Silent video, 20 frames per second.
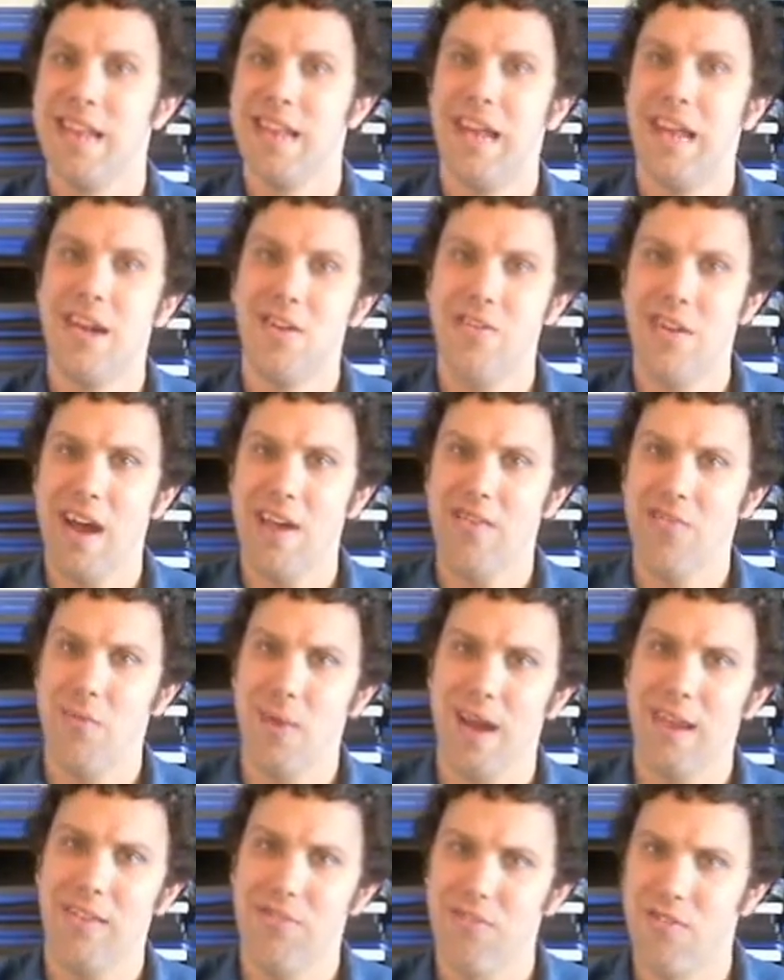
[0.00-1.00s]

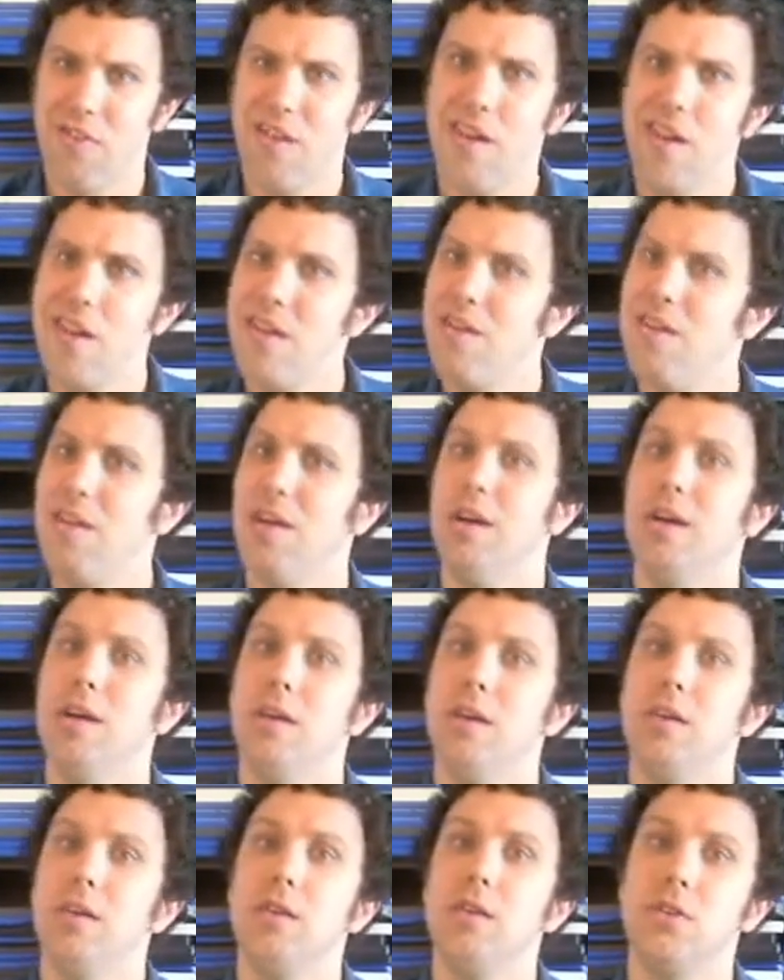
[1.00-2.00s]
graduates to
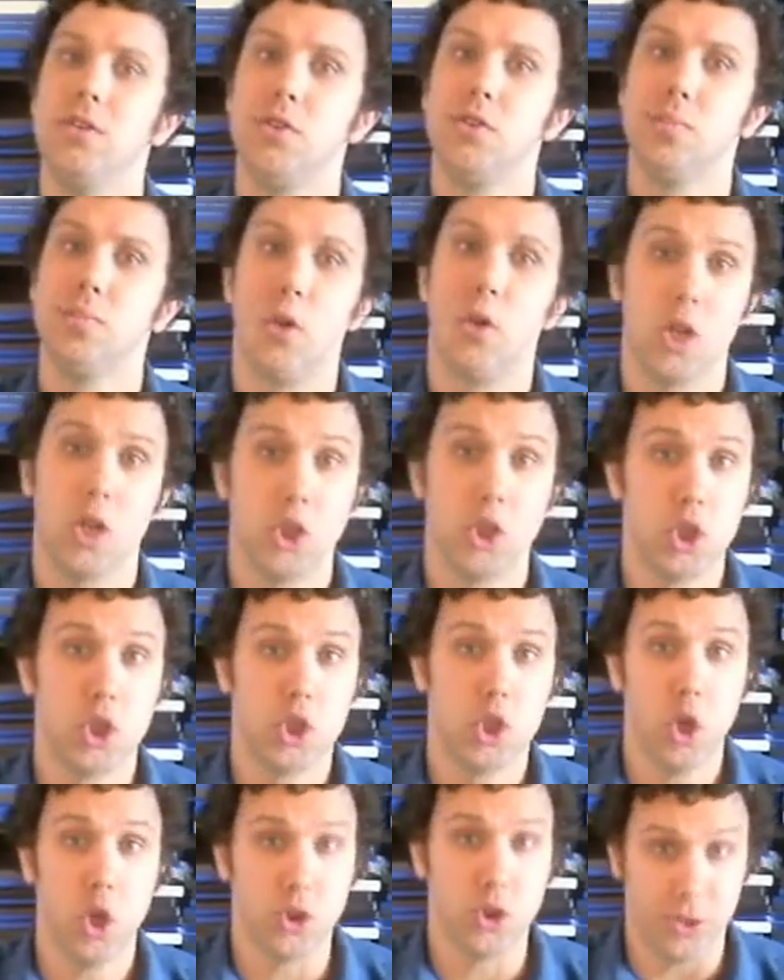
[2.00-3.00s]
small
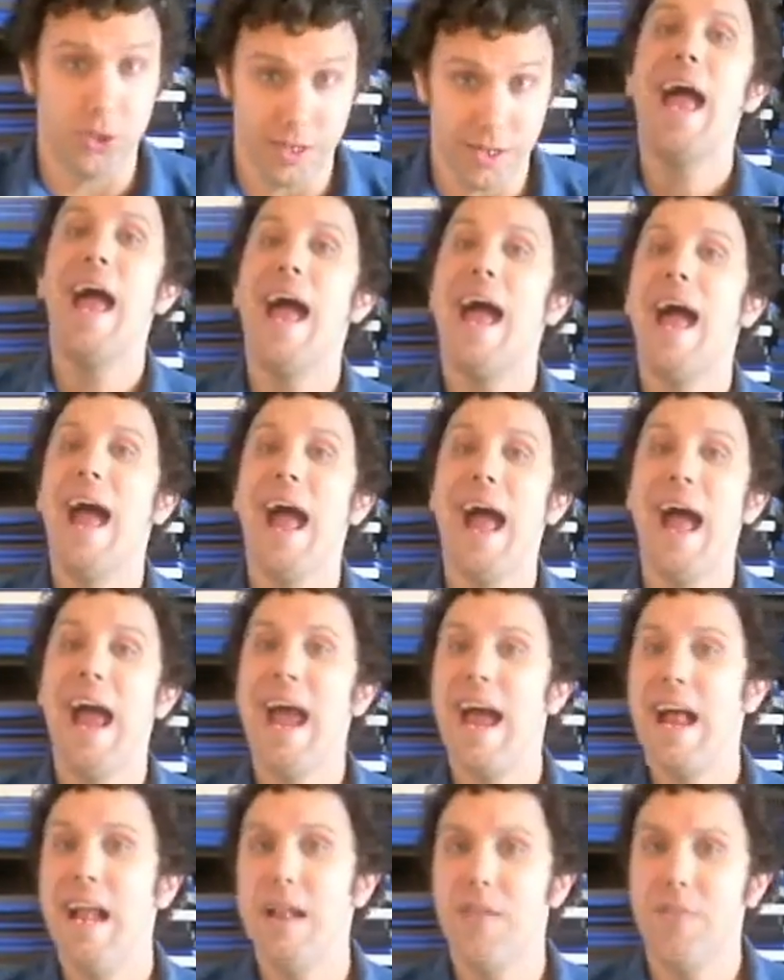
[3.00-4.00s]
children.
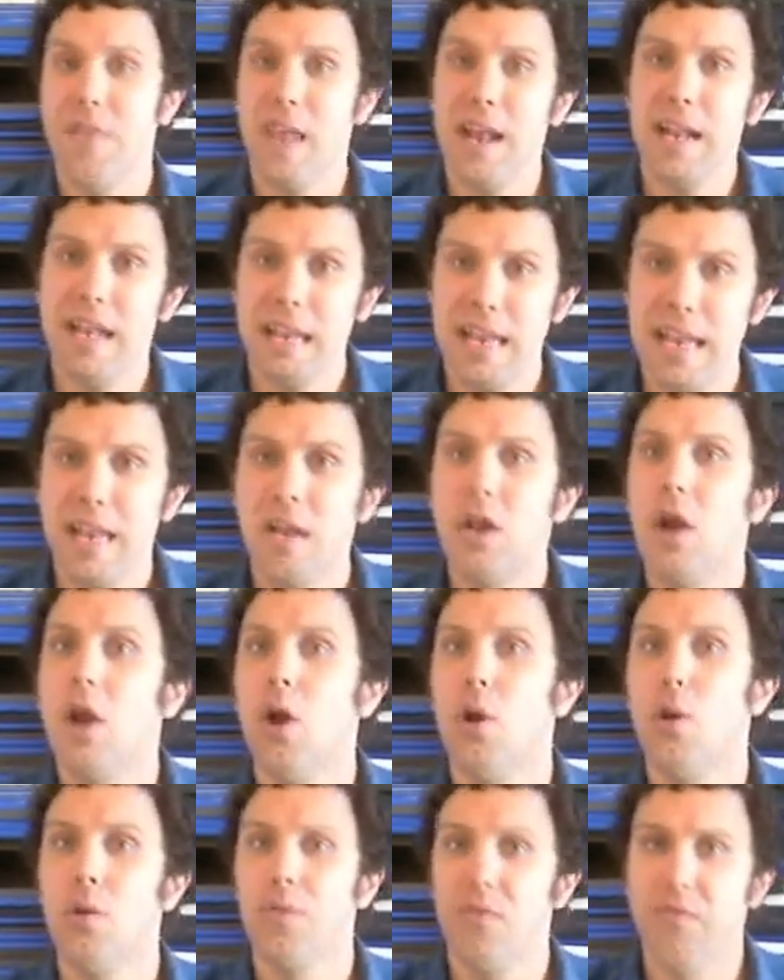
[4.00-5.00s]
And then he
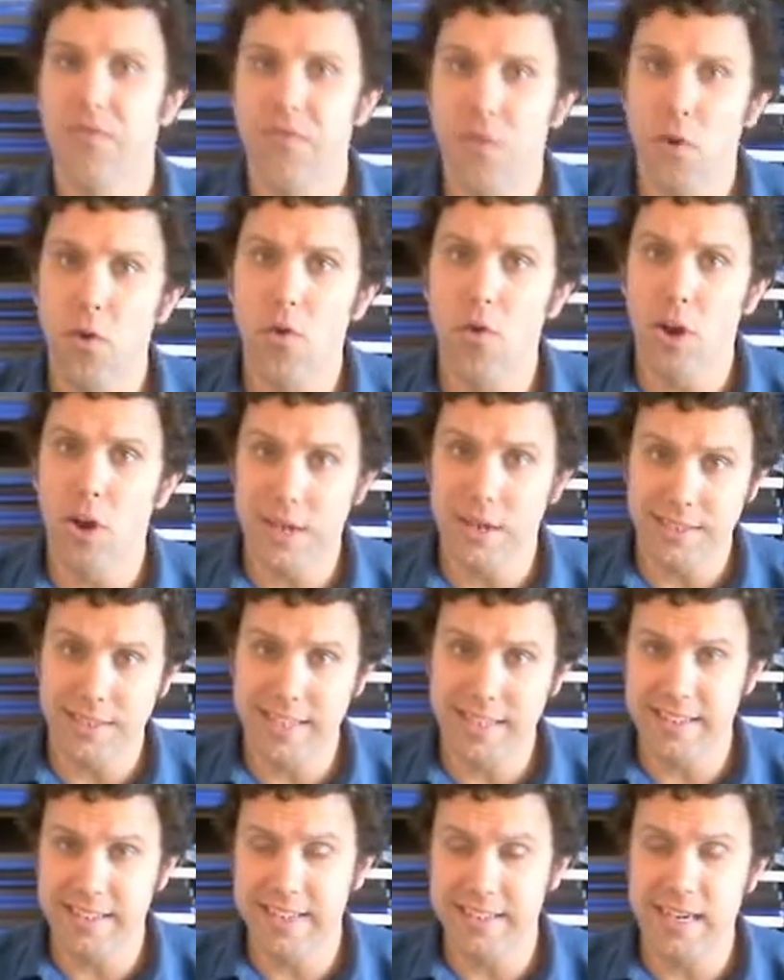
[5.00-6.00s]
goes full on
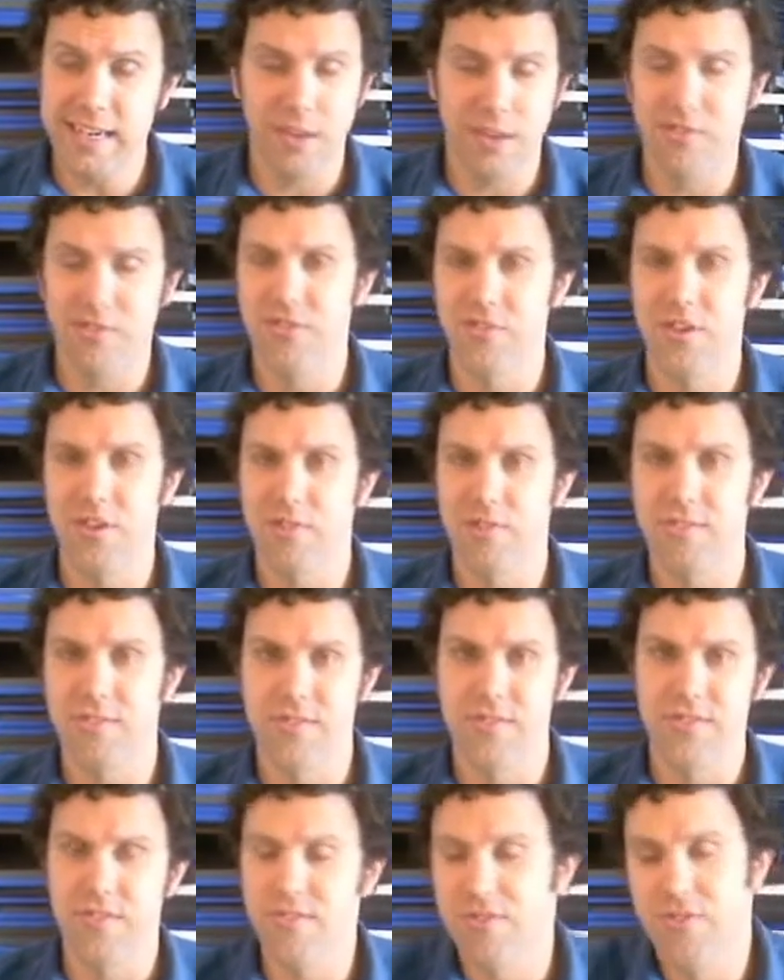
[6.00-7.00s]
serial killer and
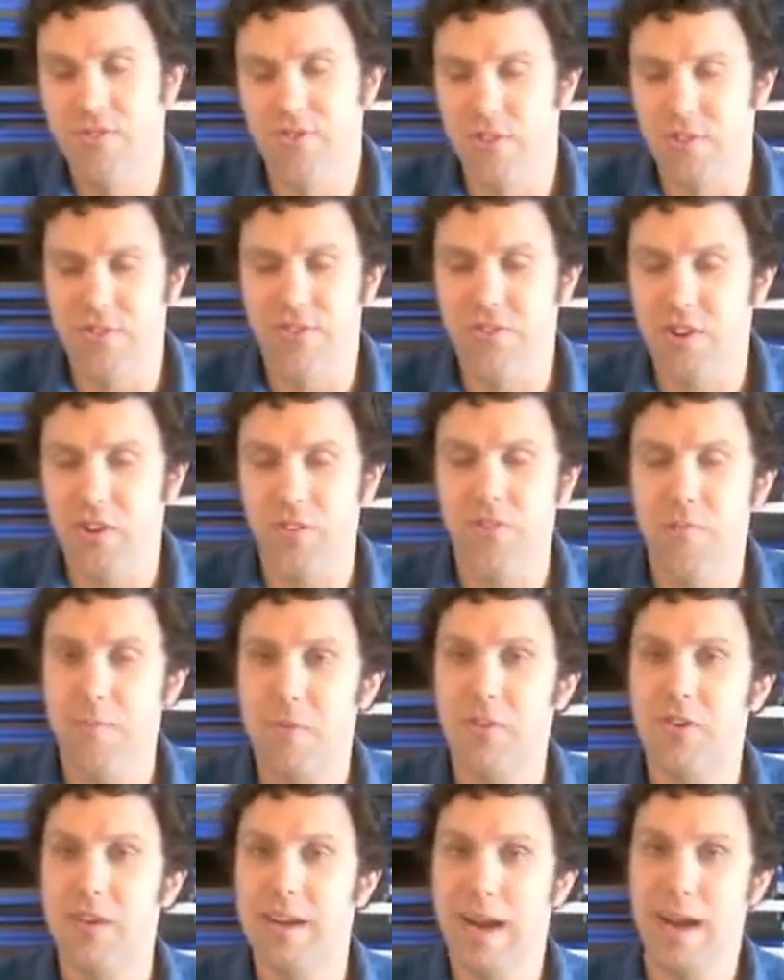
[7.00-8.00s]
just starts
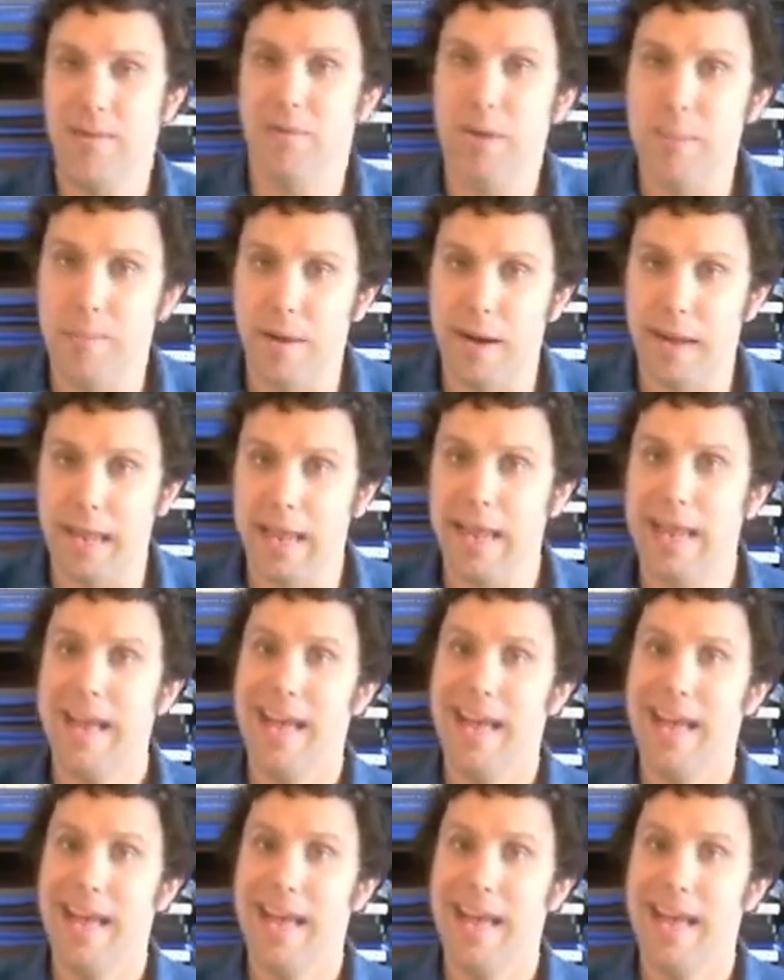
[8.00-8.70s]
murdering everybody.